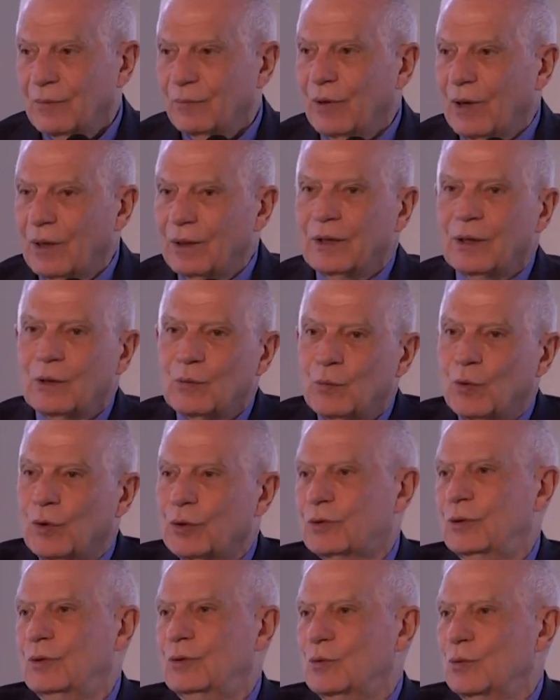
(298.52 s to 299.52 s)
Well, it
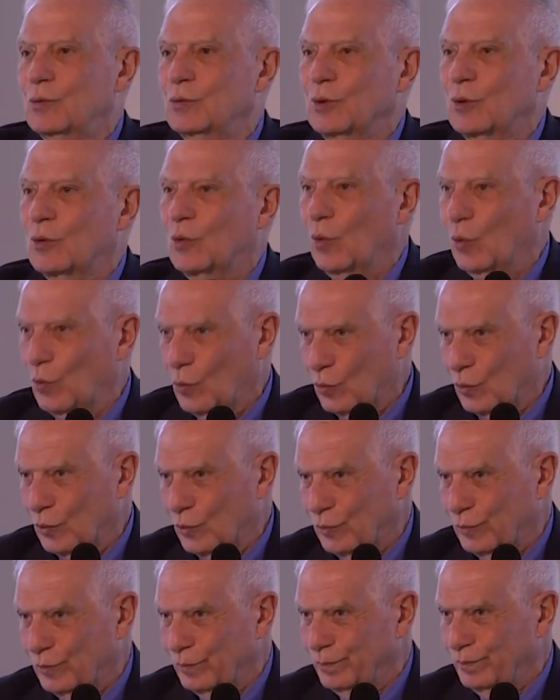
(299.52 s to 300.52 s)
worked during the Cold
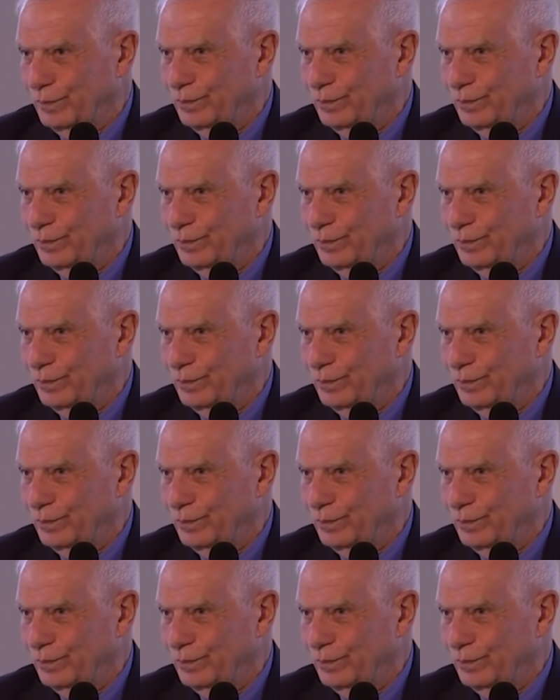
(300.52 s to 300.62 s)
War.